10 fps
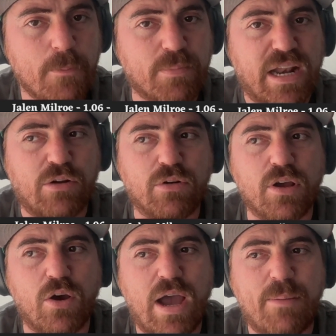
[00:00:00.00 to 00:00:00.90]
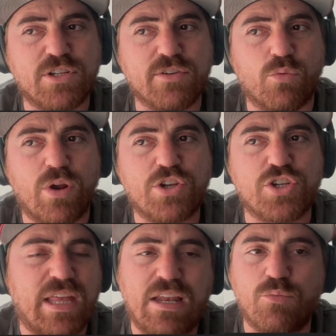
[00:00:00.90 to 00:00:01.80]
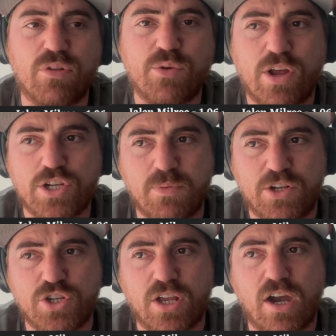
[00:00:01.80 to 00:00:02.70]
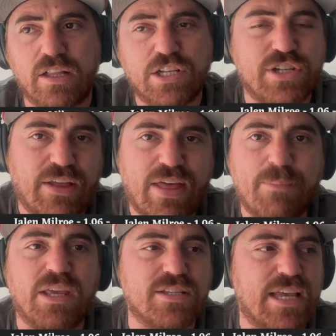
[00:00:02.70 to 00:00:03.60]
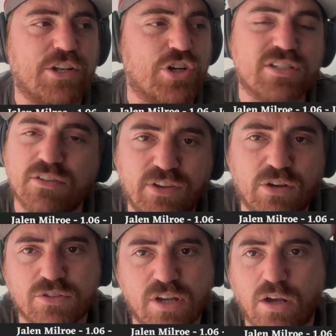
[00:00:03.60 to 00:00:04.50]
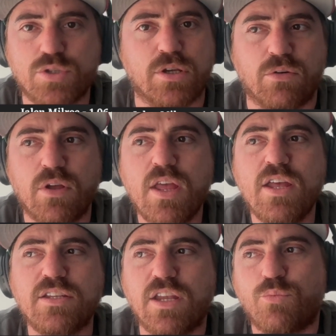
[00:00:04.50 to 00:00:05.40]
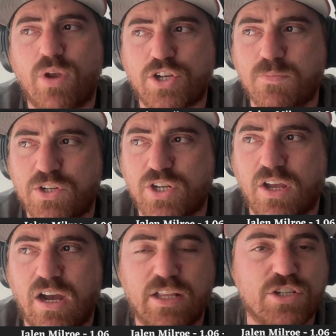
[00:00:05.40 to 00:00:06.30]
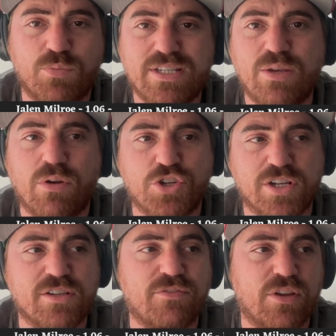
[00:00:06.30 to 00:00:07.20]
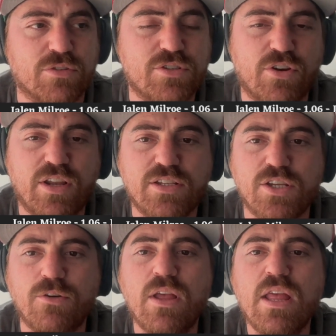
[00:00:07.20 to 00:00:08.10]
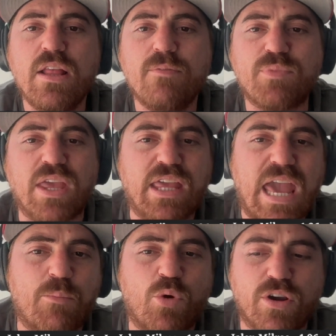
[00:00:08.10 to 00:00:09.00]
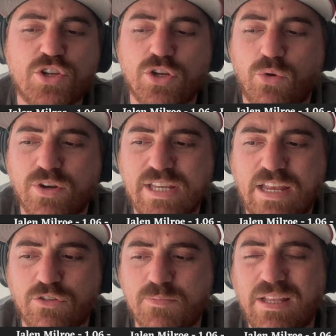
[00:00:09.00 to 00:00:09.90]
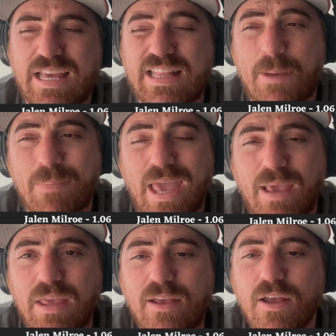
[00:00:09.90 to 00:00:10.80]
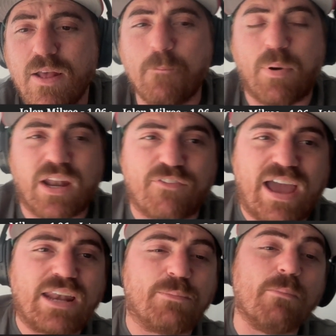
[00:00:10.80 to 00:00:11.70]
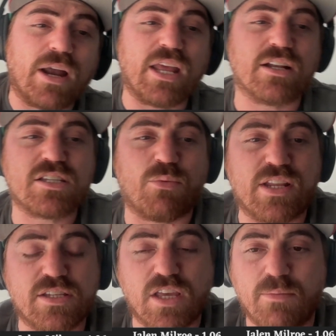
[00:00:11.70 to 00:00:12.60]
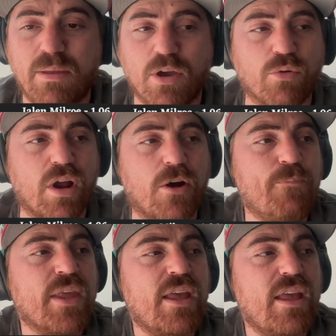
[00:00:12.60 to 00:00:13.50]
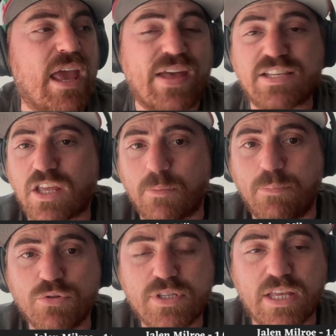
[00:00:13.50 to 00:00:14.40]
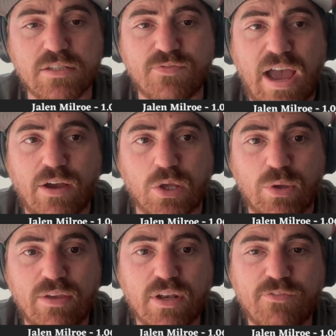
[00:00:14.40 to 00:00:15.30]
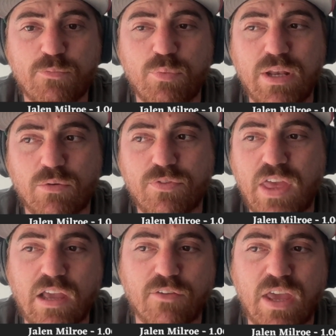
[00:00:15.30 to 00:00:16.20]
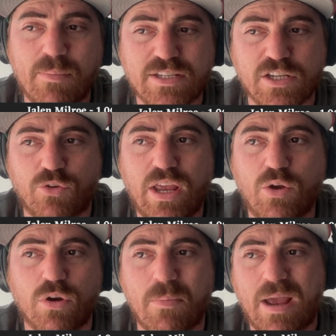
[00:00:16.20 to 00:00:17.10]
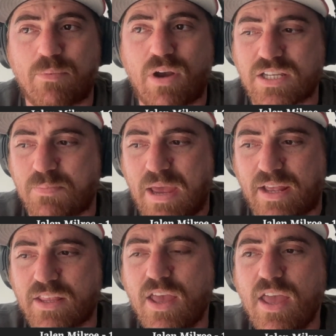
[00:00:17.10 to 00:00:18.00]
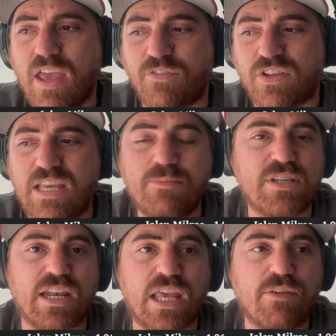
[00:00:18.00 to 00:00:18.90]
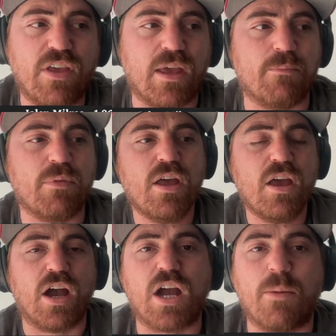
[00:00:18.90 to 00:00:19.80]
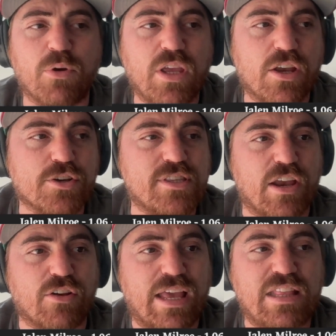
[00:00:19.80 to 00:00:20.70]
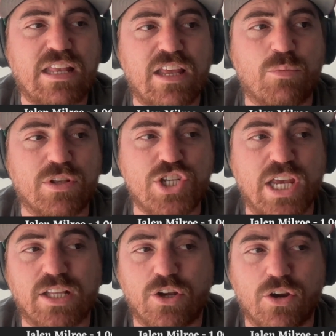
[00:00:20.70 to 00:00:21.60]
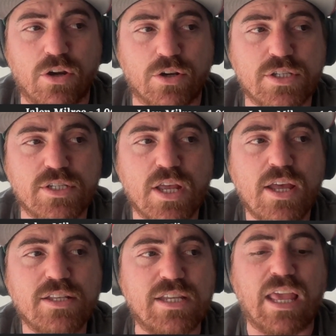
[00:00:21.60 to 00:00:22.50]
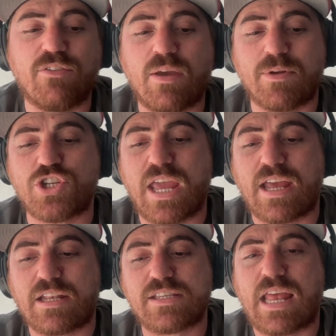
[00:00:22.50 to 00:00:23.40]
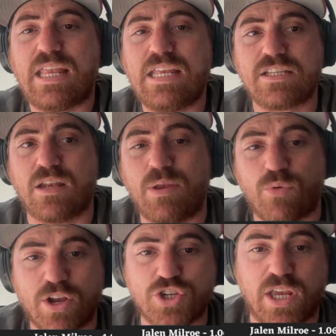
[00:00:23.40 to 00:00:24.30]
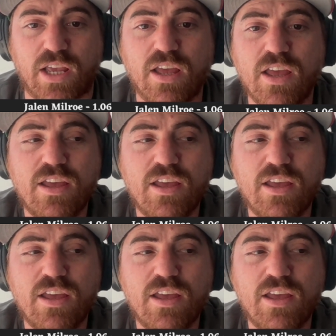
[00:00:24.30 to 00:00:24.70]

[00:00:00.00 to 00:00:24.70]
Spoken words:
but I don't know how much of a rushing. They didn't really rush much in college. Now, that being said, Justin Fields also didn't rush much in college, and we see what Justin Fields turned into. Can Cam Ward and Shedeur Sanders be like that? Maybe. But if I had to put money on someone, it's going to be Milroe, and that's going to boost his value, even if we don't think of him as a great quarterback prospect. If a team's going to give him a couple years there, like they did with Jalen Hurts, to give him a chance, and he's going to be rushing,